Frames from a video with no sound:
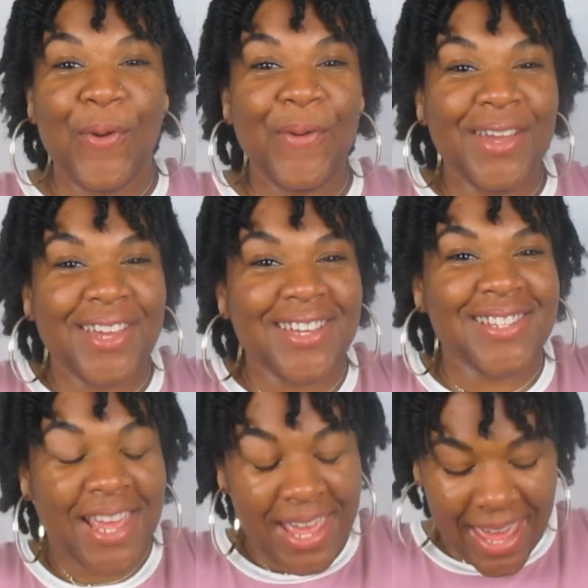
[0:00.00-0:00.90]
going because
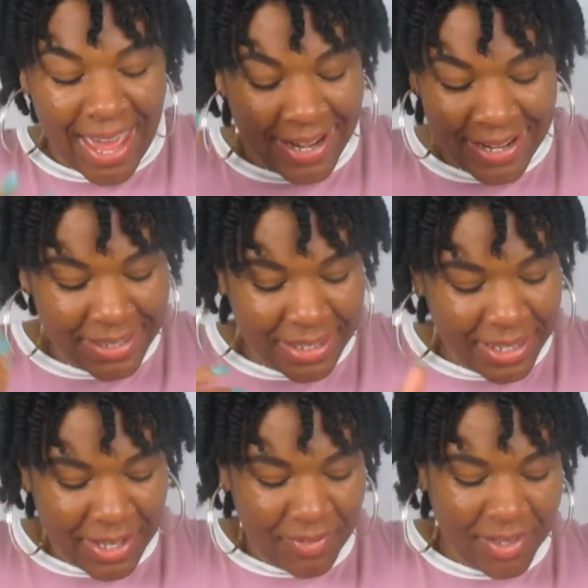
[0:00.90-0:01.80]
i didn't think
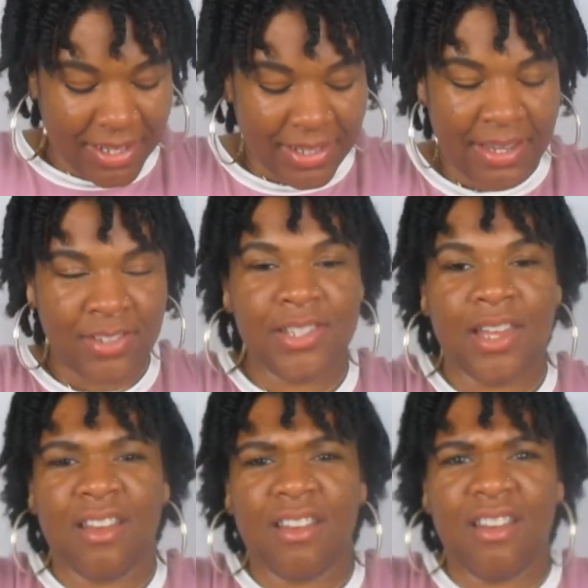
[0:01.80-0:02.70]
of it like that i was just
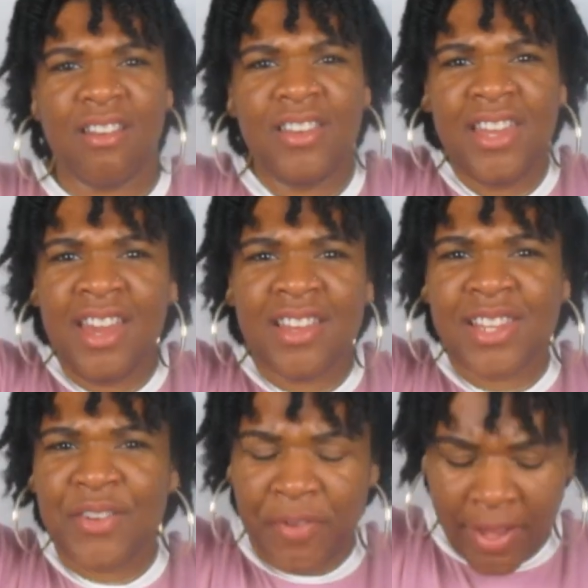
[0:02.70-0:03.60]
like oh yeah
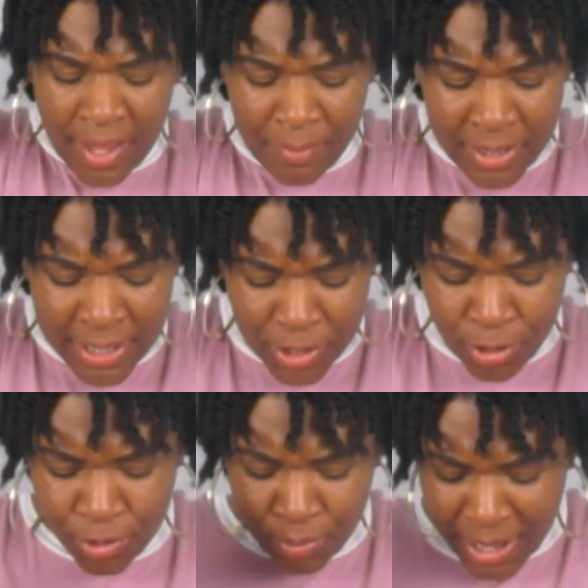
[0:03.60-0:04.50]
i was like forgot we get two
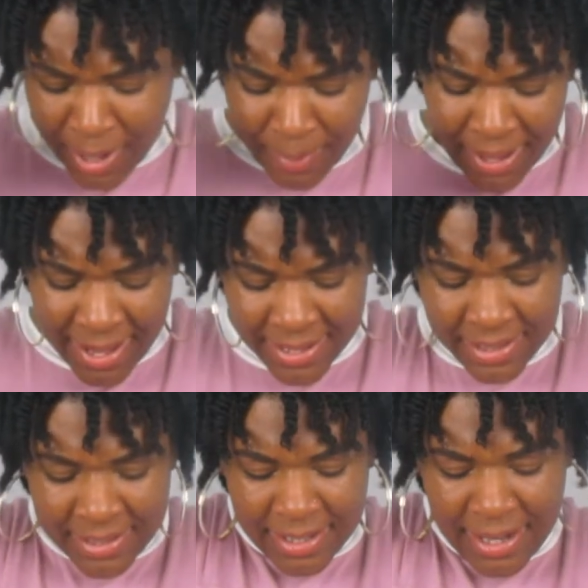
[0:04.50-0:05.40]
swag bags i
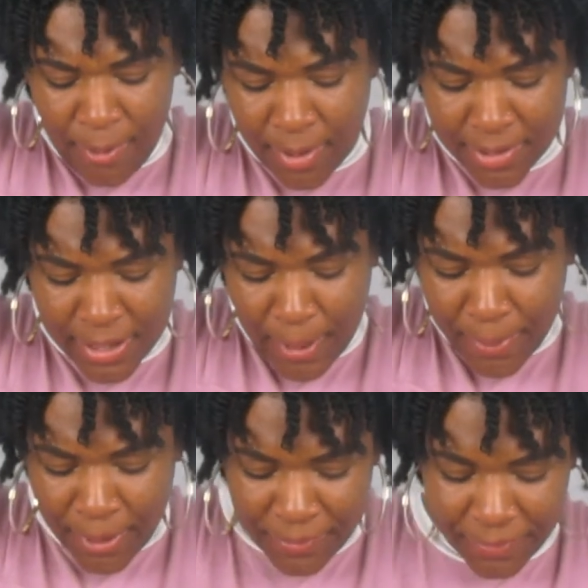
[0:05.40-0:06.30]
was like that works out
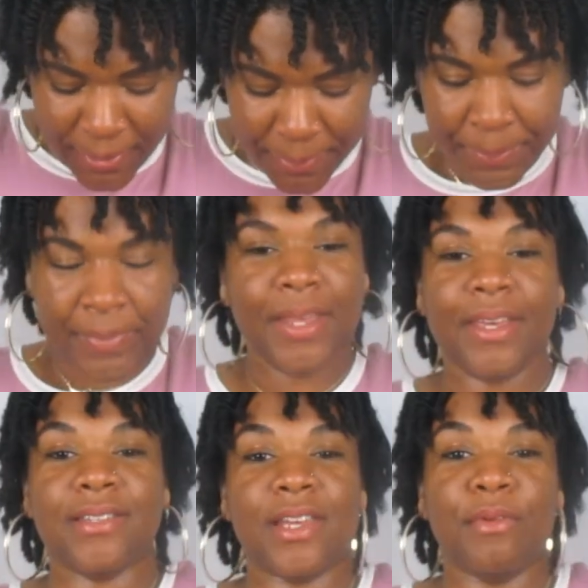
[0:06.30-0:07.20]
perfect
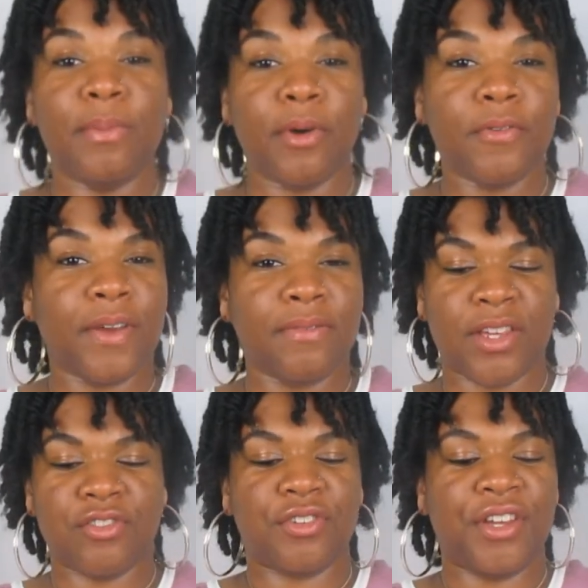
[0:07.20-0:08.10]
because like we both have
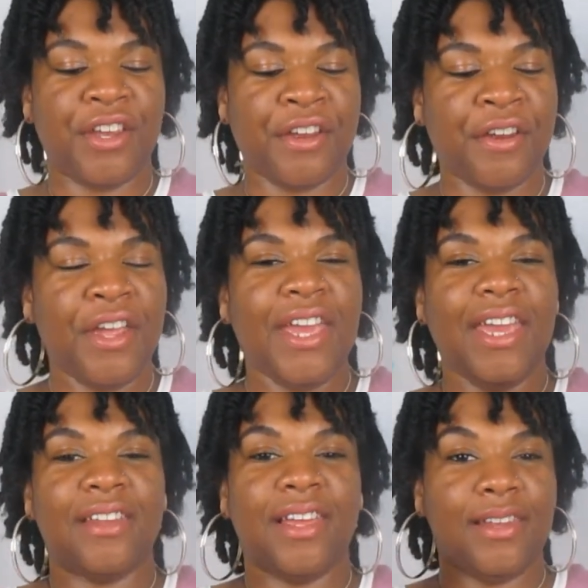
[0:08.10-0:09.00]
natural hair
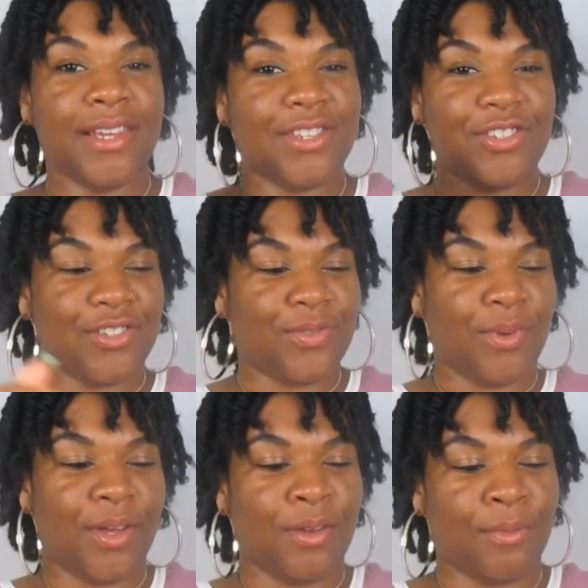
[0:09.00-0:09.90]
and like Lexa just
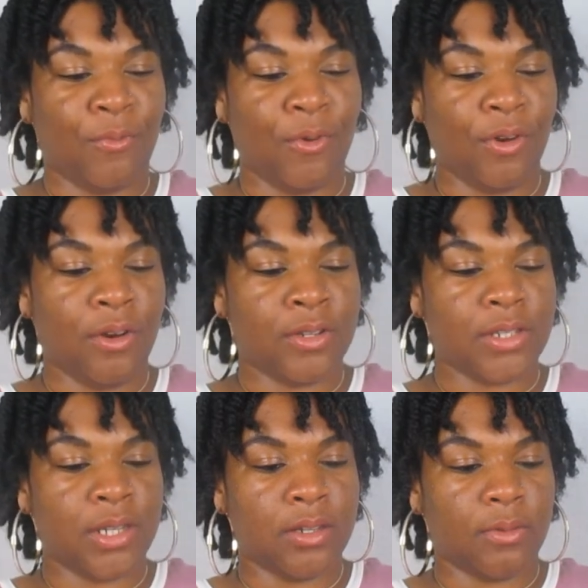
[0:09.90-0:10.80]
um wore hers
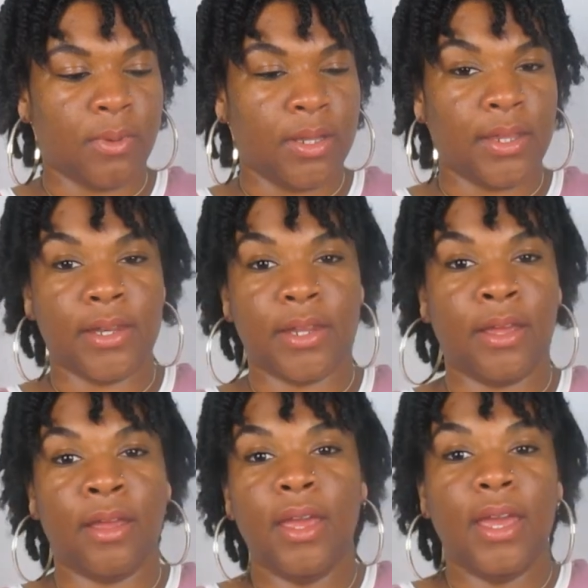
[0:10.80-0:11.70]
tucked away that
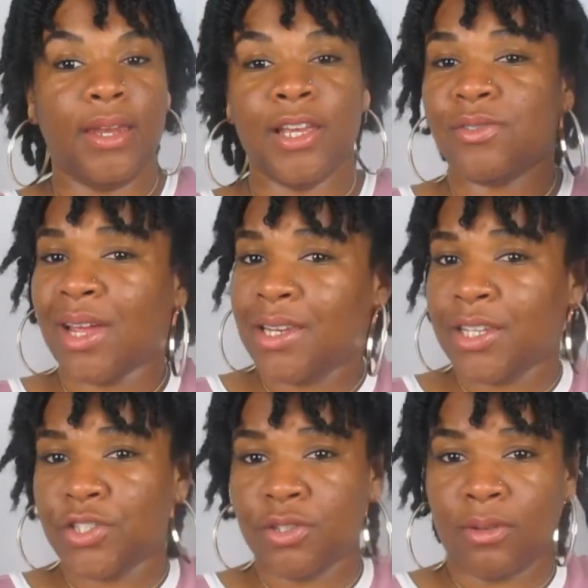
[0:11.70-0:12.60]
day and that's what I
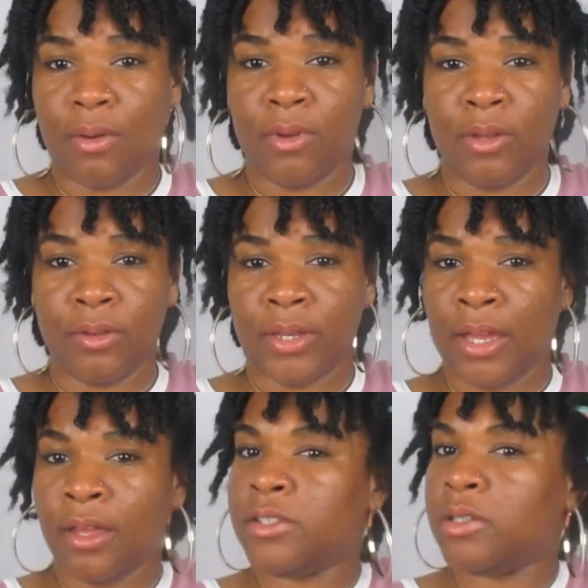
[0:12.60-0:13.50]
did too I went
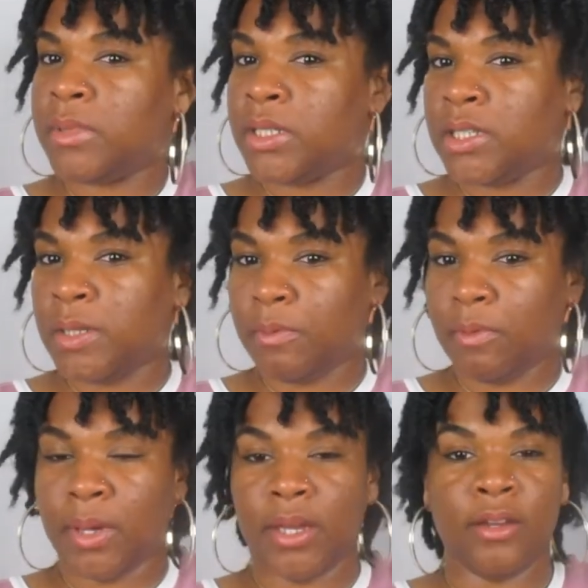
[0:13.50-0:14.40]
down to Mississippi with
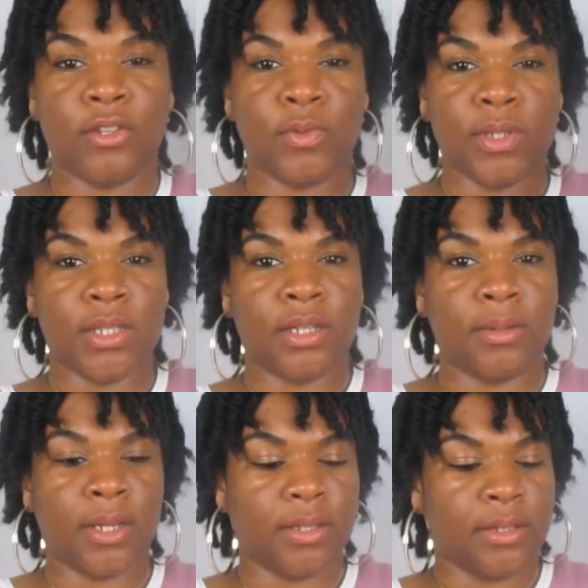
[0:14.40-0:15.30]
my hair twisted up
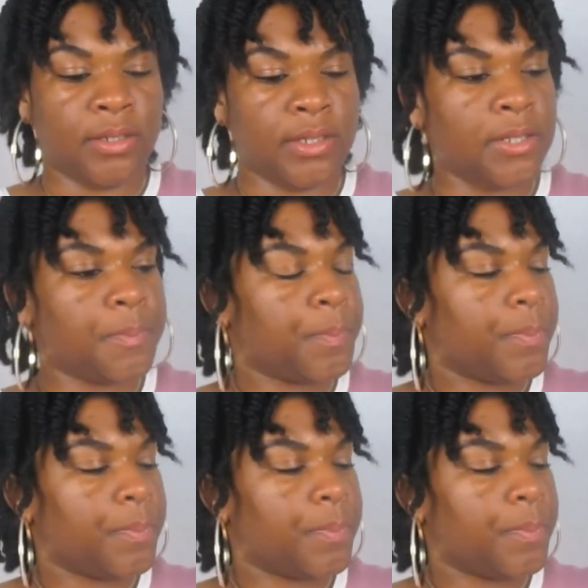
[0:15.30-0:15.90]
like this